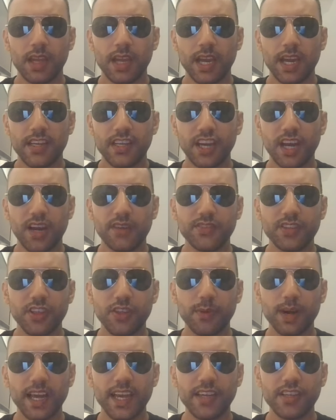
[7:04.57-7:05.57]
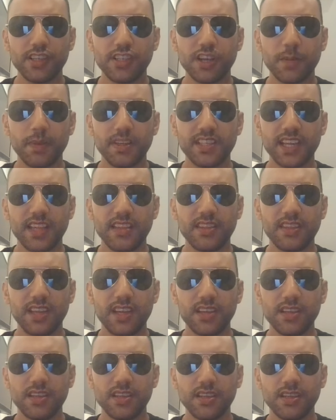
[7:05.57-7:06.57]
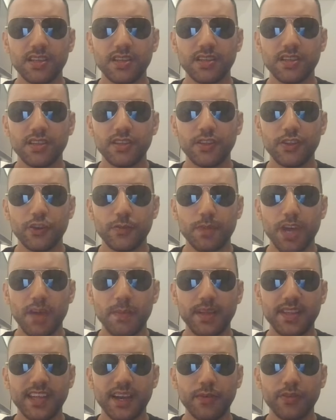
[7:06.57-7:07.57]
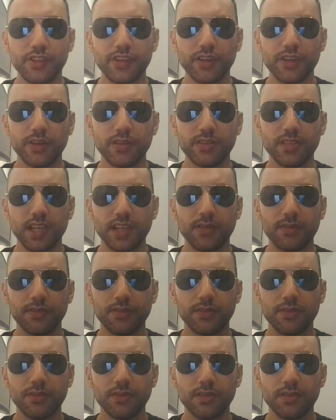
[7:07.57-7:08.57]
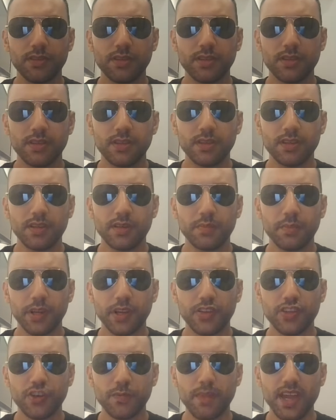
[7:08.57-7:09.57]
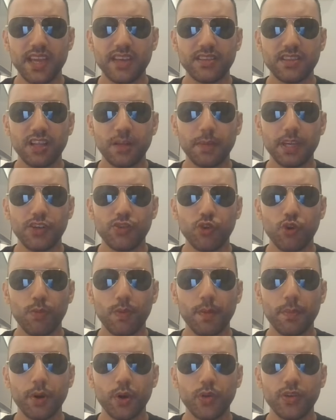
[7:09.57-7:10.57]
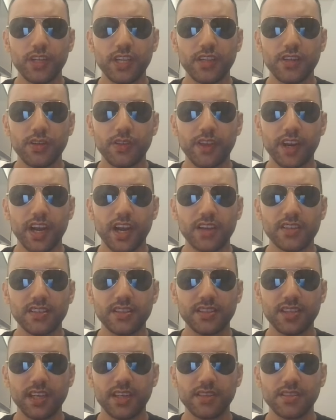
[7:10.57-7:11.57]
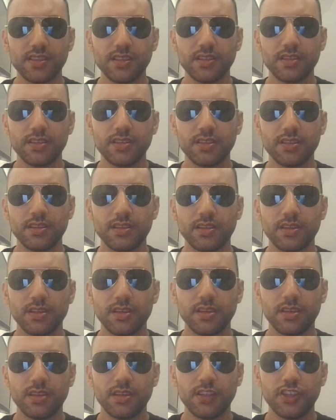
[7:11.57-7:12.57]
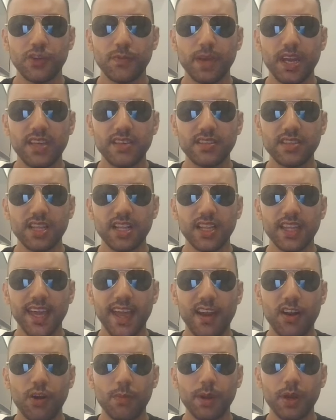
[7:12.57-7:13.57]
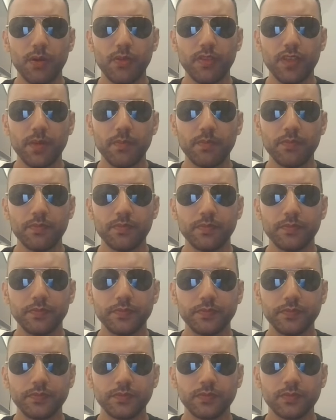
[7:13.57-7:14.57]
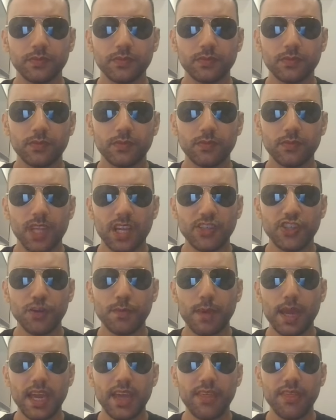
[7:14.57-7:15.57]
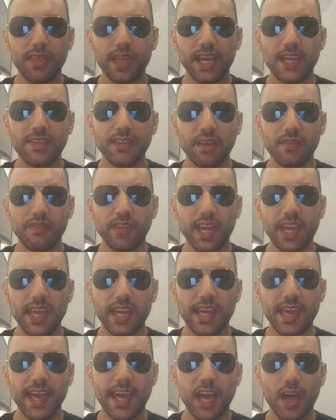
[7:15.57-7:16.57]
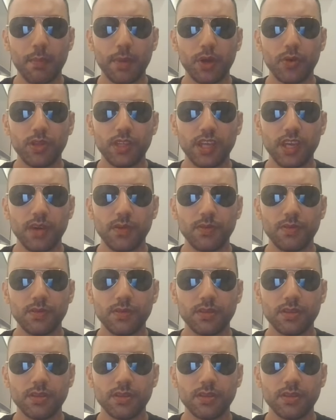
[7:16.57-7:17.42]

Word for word: And after the relationship has ended, you may be doubting yourself, because you may still be trauma bonded to the narcissist. You may still care about them, and you may think that they care about you.